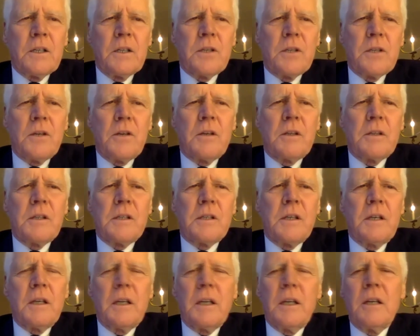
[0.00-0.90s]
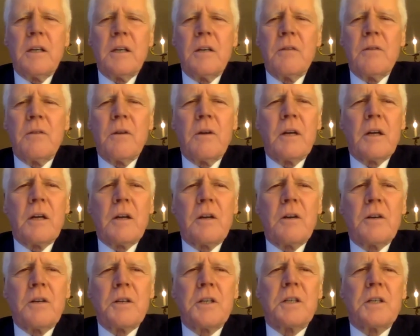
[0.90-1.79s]
So concerning
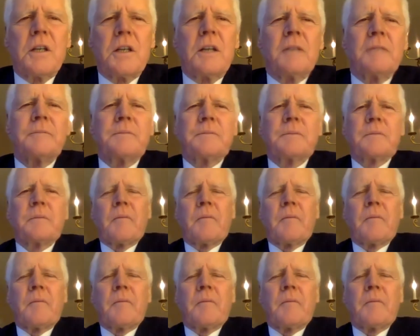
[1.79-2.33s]
heroic Krishna,